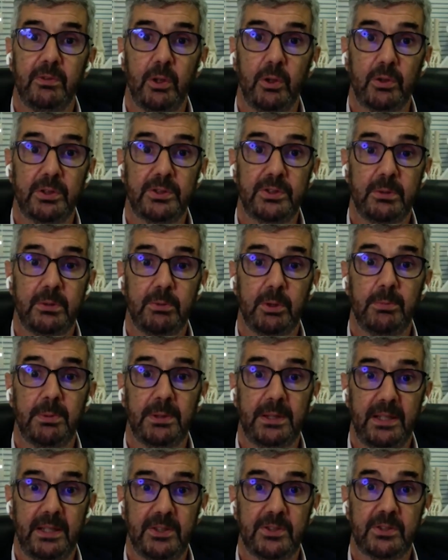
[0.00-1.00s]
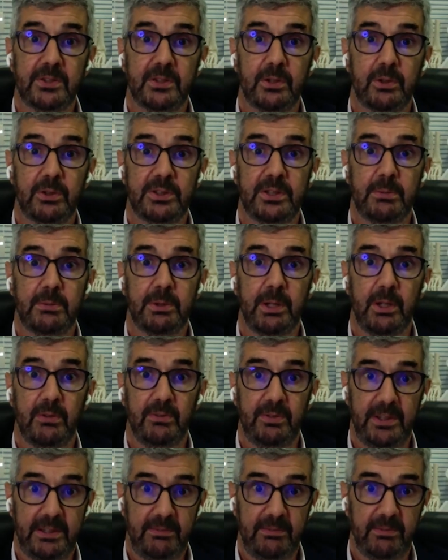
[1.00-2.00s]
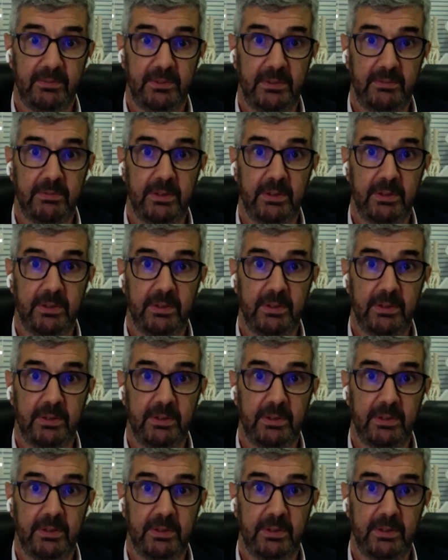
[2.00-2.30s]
longer-term complications, longer-term COVID,